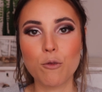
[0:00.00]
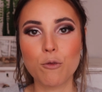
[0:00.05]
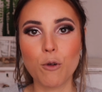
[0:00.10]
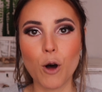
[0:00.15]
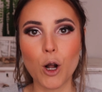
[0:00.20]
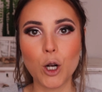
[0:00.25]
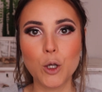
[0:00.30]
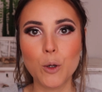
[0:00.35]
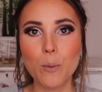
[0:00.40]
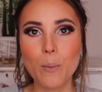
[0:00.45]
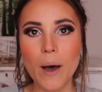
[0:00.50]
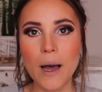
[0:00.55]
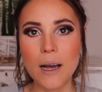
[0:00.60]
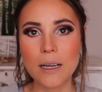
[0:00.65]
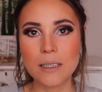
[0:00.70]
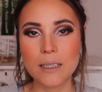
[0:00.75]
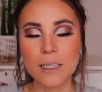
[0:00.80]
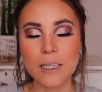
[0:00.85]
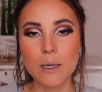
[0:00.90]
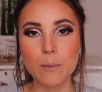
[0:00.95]

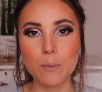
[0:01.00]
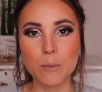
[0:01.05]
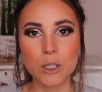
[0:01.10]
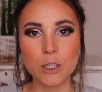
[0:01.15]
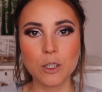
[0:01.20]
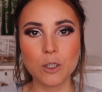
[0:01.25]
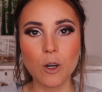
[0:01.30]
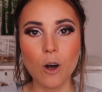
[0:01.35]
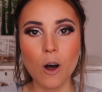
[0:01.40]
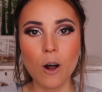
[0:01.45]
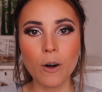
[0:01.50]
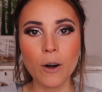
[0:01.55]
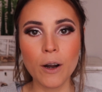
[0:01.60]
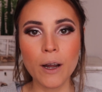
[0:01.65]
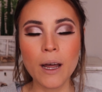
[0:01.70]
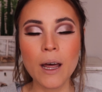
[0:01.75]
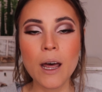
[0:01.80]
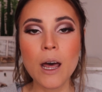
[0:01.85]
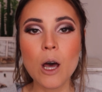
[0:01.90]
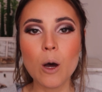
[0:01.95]
Volumizing
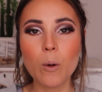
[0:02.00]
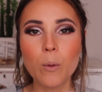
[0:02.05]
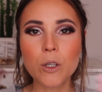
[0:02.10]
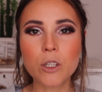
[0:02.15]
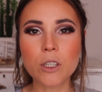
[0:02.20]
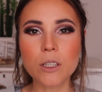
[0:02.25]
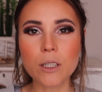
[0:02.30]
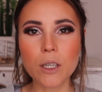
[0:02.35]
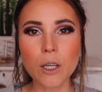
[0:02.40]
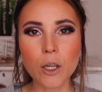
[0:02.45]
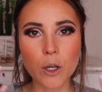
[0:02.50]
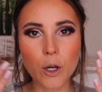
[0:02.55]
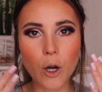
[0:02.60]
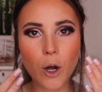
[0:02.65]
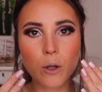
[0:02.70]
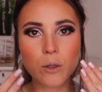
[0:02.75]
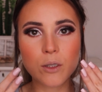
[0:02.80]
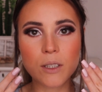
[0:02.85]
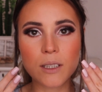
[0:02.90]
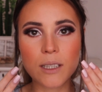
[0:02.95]
Mascara. We're just going to
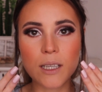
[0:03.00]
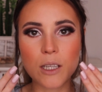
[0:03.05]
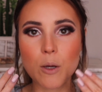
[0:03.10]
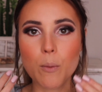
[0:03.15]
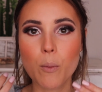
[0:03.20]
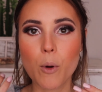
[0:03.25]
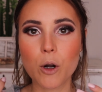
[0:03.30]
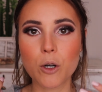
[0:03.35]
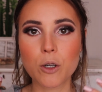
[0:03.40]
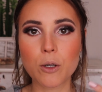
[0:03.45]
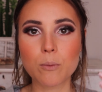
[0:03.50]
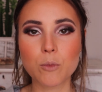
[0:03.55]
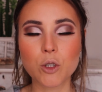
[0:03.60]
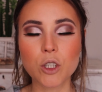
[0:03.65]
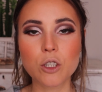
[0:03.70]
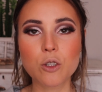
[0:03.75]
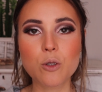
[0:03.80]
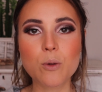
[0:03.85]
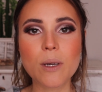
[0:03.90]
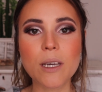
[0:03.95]
coat it at the bottom
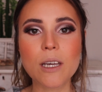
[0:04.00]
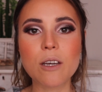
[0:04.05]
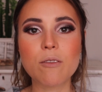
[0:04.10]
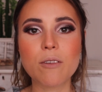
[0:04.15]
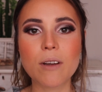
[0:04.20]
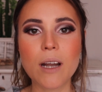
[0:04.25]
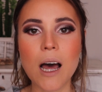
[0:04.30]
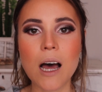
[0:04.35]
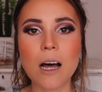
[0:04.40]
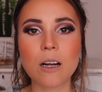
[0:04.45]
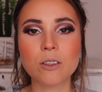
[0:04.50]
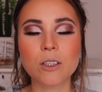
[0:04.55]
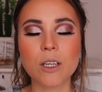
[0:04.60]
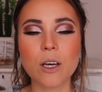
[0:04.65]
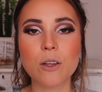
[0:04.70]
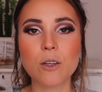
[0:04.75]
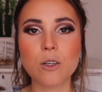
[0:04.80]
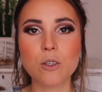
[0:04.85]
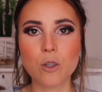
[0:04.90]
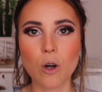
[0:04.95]
just to even
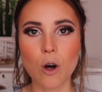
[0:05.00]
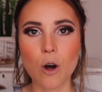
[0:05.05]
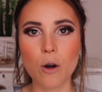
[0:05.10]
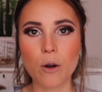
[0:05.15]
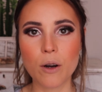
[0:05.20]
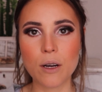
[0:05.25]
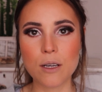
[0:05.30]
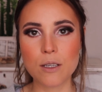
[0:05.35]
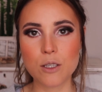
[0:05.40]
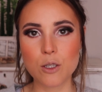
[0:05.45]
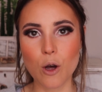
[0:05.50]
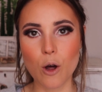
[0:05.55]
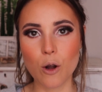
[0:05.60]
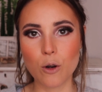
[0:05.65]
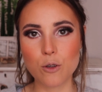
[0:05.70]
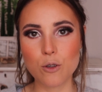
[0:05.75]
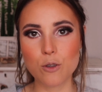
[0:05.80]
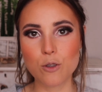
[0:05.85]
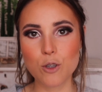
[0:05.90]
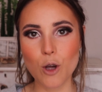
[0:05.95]
out the darkness
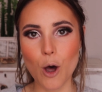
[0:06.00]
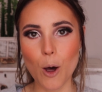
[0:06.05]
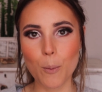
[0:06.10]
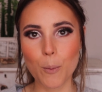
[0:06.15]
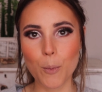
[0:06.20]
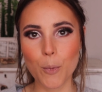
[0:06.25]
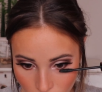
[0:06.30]
on top.